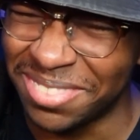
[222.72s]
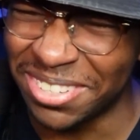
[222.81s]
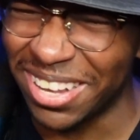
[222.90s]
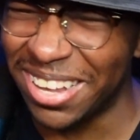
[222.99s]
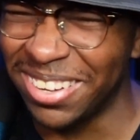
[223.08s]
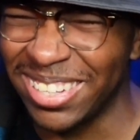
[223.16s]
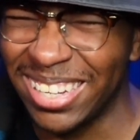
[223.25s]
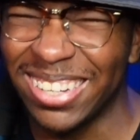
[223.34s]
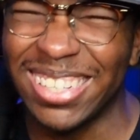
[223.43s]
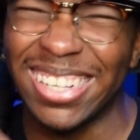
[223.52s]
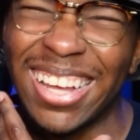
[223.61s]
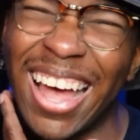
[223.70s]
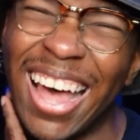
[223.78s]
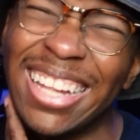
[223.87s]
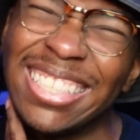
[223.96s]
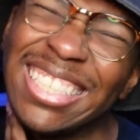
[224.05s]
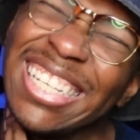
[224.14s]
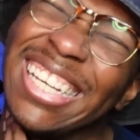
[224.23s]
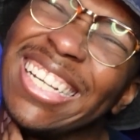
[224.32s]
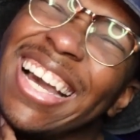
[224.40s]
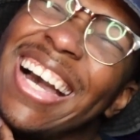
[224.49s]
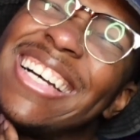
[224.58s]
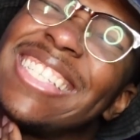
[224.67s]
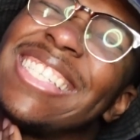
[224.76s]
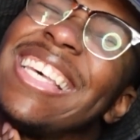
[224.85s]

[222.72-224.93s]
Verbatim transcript: it cuts me. Okay, okay, okay. Hot take, hot